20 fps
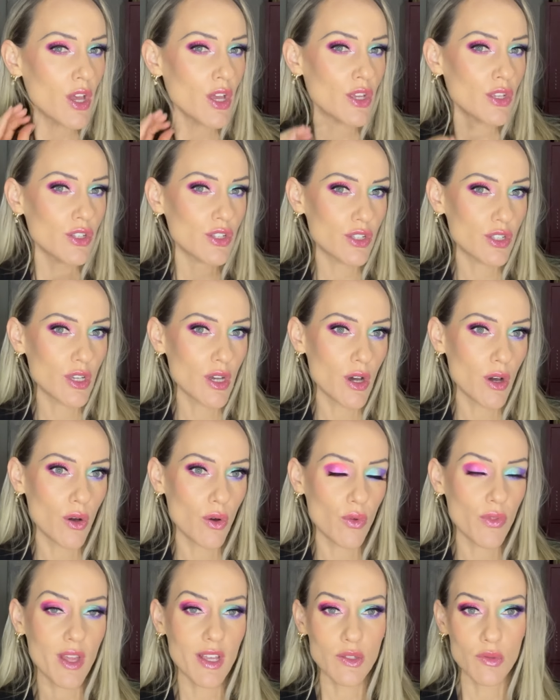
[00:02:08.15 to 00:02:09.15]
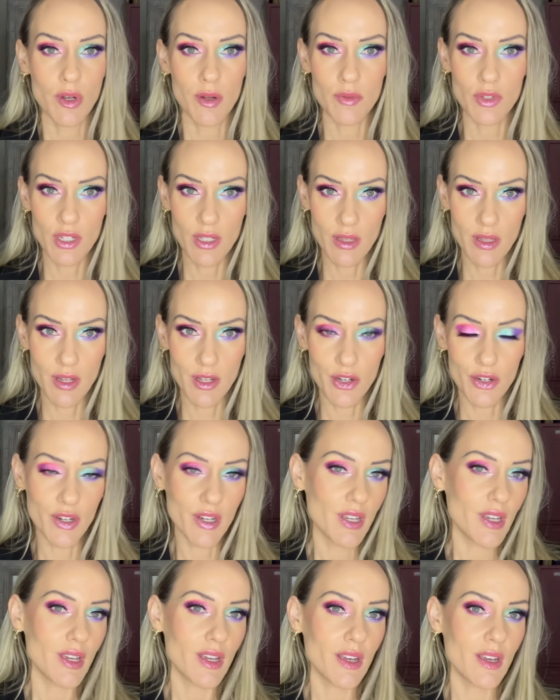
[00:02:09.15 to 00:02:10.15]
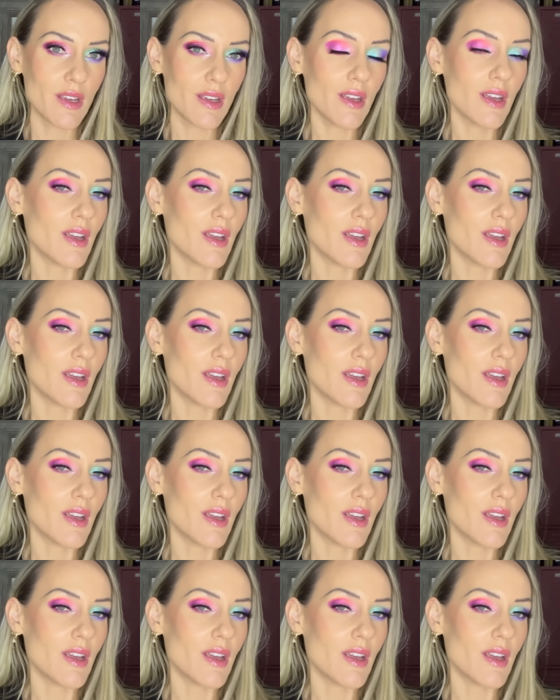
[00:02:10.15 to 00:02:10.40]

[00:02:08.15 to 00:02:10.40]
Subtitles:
So that's why I'm decluttering it.